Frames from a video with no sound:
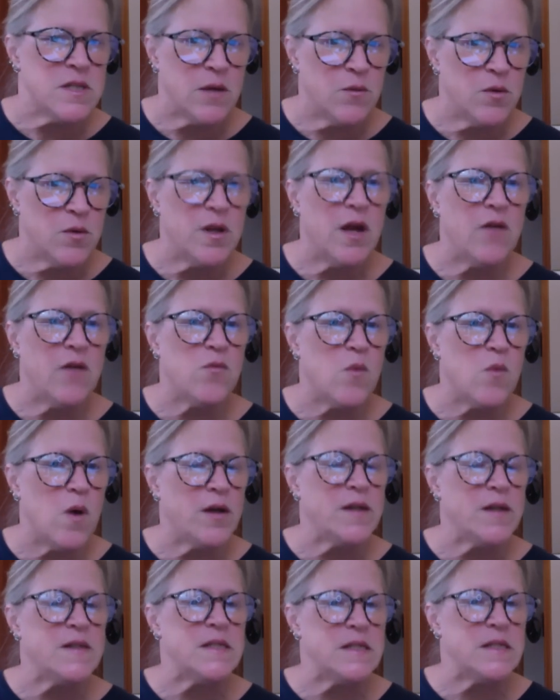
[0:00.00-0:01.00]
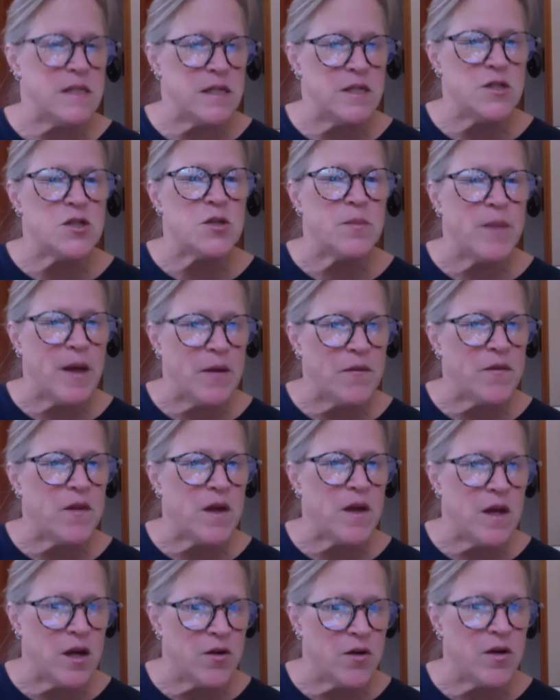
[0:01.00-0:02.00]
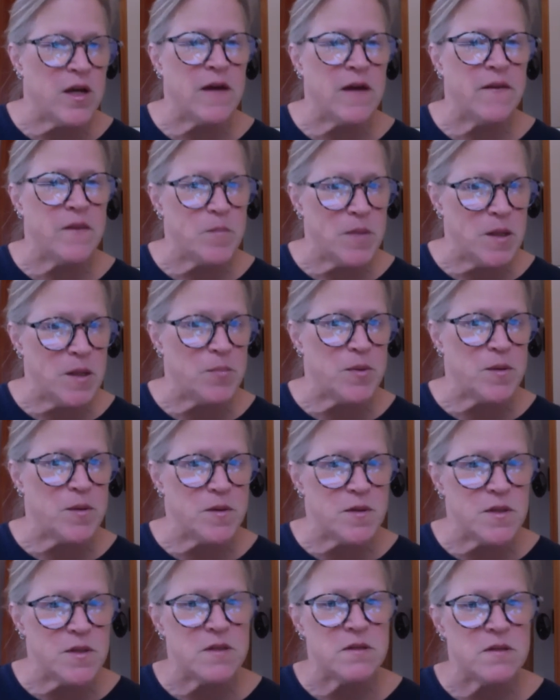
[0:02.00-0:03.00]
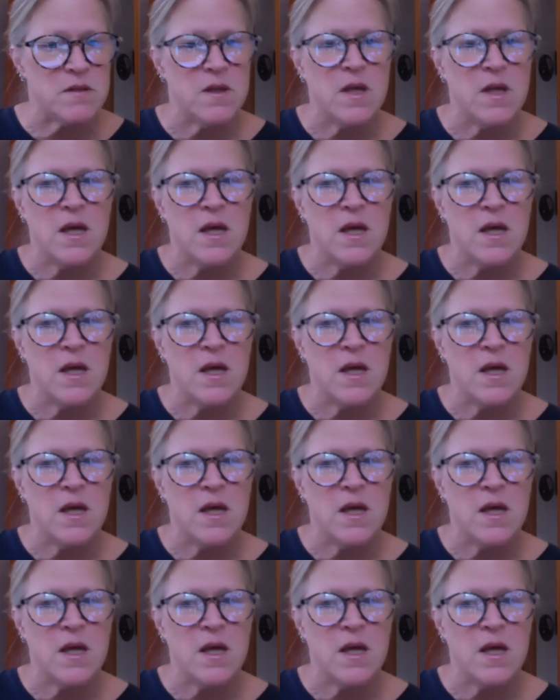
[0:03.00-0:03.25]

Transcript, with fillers: I would have wanted to teach about the area and the peoples.